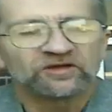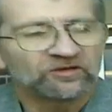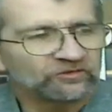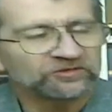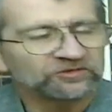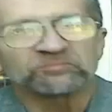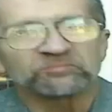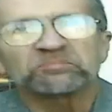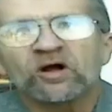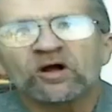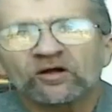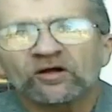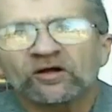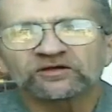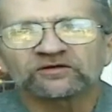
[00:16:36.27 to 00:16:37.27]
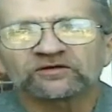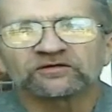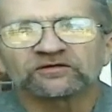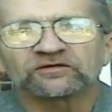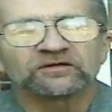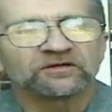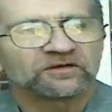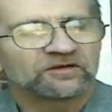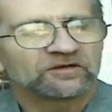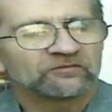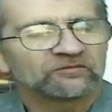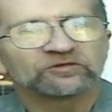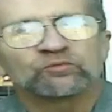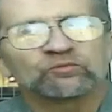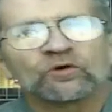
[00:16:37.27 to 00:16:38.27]
was a partier,
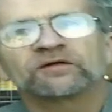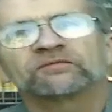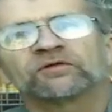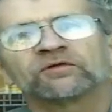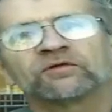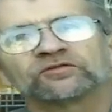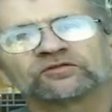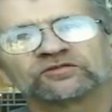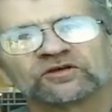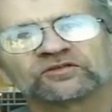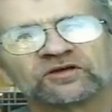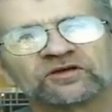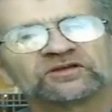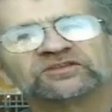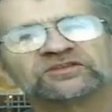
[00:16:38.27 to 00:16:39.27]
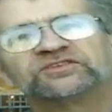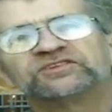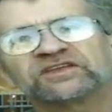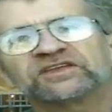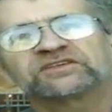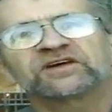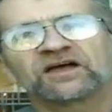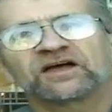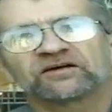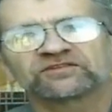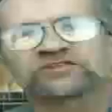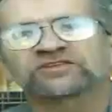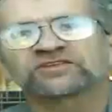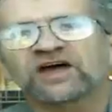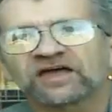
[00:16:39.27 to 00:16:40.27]
was one of those Gentile
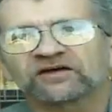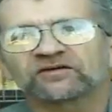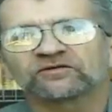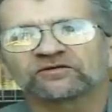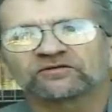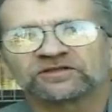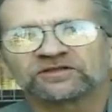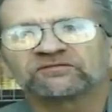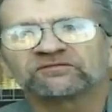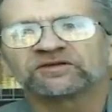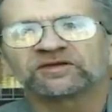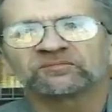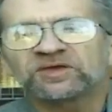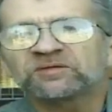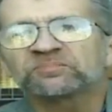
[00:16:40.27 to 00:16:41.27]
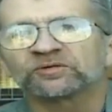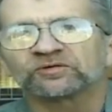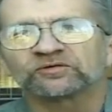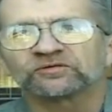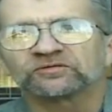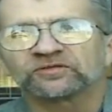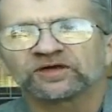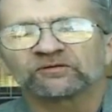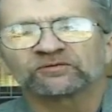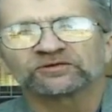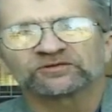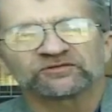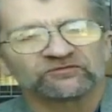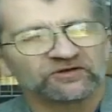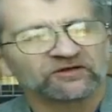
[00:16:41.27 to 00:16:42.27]
style living people that
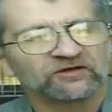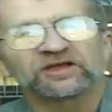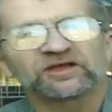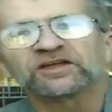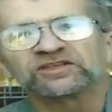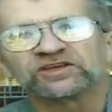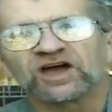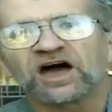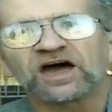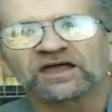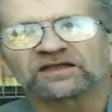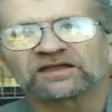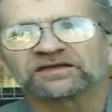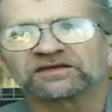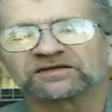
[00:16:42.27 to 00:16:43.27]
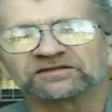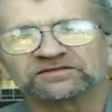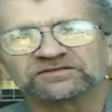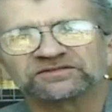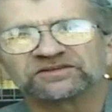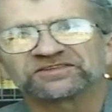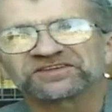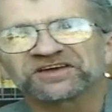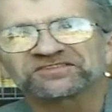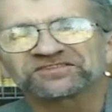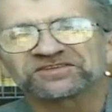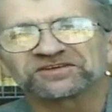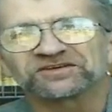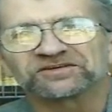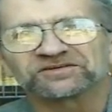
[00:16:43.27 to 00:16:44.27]
was very ungodly,
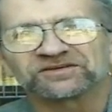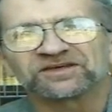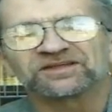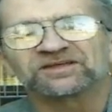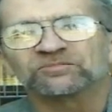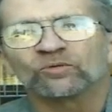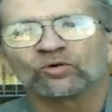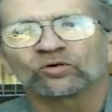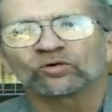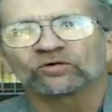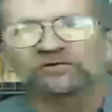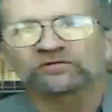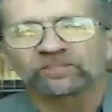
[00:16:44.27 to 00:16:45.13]
disgusting, and immoral.